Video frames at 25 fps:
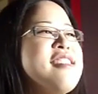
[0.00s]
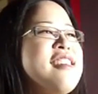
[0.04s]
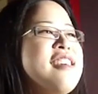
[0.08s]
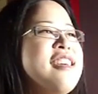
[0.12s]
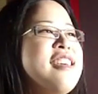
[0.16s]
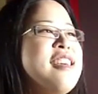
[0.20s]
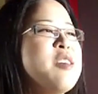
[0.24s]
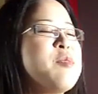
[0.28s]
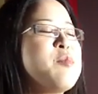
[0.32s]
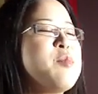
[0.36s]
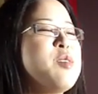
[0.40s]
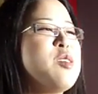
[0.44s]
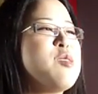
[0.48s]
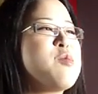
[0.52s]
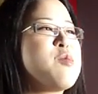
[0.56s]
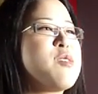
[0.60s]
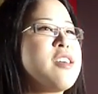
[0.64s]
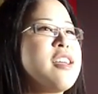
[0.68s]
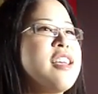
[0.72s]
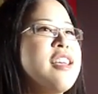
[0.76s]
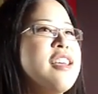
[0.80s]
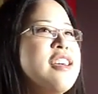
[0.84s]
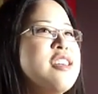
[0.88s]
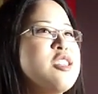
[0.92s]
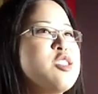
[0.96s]
thing about
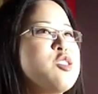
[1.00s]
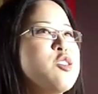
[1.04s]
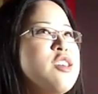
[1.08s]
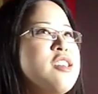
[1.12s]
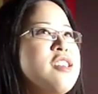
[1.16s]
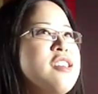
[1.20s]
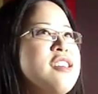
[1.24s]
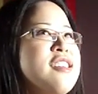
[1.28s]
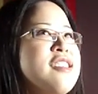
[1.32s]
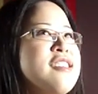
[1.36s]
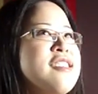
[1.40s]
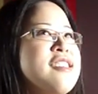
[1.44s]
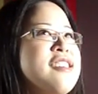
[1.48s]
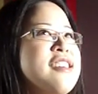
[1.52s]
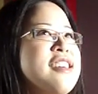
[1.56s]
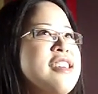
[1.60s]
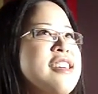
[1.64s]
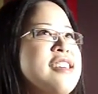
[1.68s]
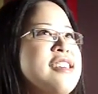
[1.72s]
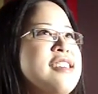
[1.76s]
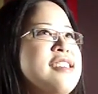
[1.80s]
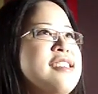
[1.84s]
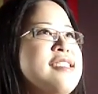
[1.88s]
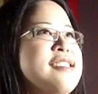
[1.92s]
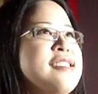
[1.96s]
working at Trend Hunter
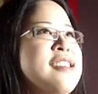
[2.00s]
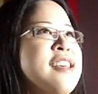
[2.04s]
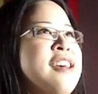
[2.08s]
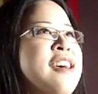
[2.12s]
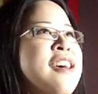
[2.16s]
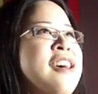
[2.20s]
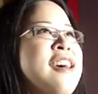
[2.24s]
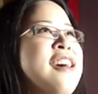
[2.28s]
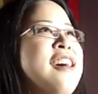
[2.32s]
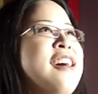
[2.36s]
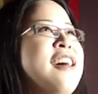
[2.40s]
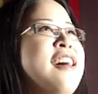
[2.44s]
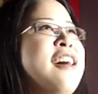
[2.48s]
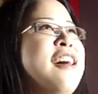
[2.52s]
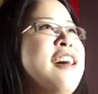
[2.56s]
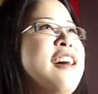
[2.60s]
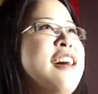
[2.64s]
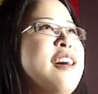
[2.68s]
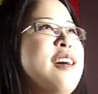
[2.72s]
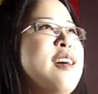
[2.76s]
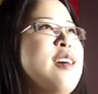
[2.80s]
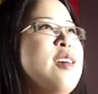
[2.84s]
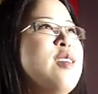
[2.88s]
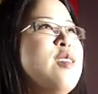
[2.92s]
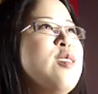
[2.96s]
is
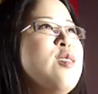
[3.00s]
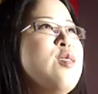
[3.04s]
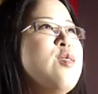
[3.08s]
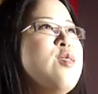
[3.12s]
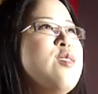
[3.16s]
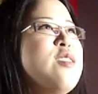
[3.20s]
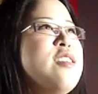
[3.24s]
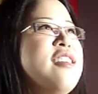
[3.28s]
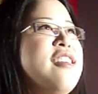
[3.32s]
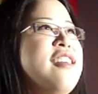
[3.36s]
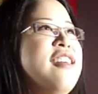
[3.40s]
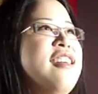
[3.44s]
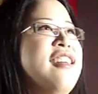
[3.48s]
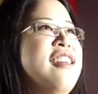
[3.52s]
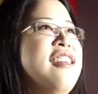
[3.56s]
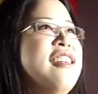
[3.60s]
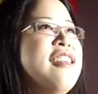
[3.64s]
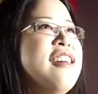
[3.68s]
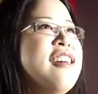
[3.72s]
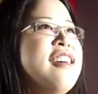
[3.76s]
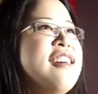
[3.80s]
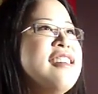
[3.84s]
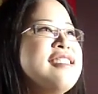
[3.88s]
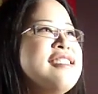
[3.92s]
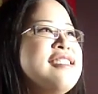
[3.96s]
how
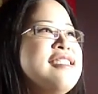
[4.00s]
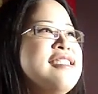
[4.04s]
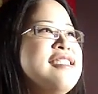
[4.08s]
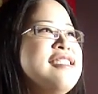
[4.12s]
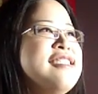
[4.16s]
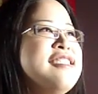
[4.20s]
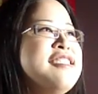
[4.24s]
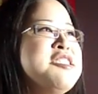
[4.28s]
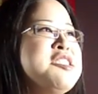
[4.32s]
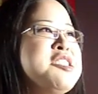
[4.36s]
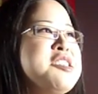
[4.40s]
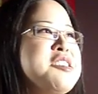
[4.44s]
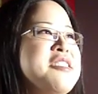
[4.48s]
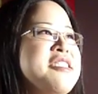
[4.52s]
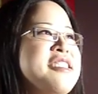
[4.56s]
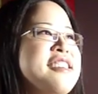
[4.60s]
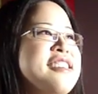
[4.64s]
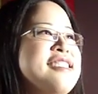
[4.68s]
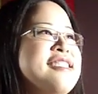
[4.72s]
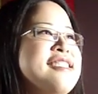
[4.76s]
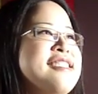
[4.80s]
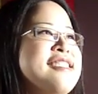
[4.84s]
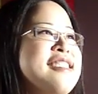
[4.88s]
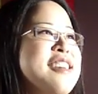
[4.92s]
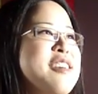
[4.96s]
not
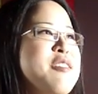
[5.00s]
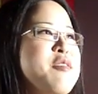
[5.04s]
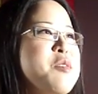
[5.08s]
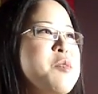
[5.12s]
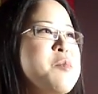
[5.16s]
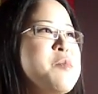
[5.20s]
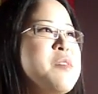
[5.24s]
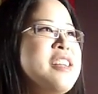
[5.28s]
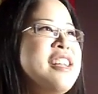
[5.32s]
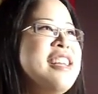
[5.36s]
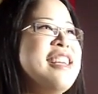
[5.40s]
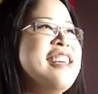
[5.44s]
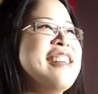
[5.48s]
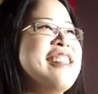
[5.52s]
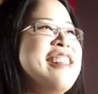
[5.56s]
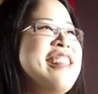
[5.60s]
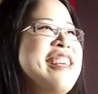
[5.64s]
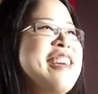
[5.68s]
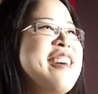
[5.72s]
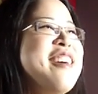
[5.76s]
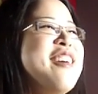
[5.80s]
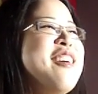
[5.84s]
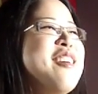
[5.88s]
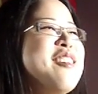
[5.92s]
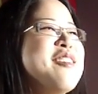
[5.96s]
serious everybody in
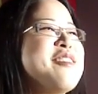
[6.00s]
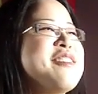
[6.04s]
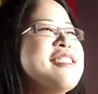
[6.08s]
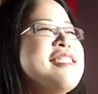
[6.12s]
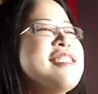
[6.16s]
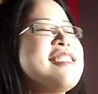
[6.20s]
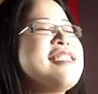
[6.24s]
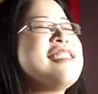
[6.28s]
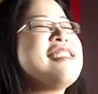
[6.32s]
the office